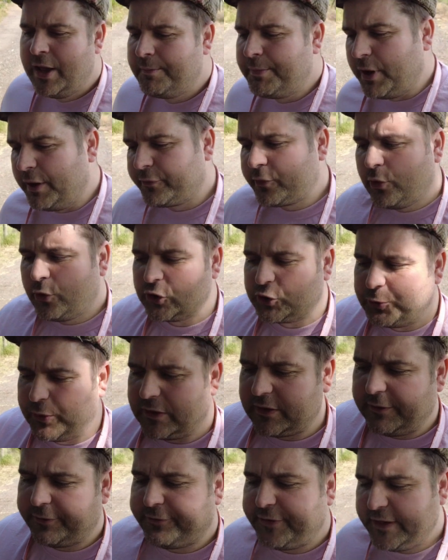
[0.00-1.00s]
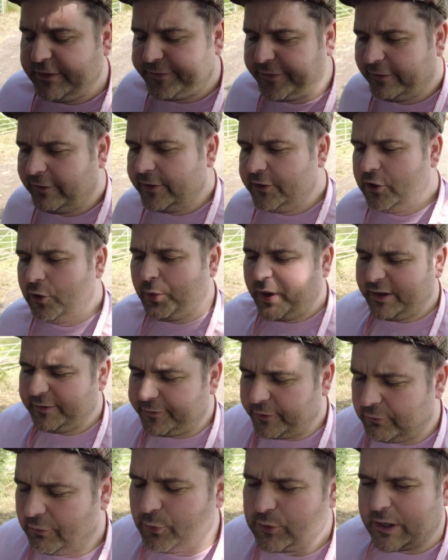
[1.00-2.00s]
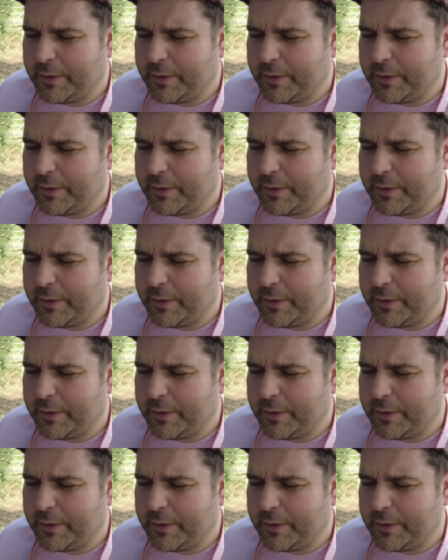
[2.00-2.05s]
But of course, with the FIFA and UEFA rules,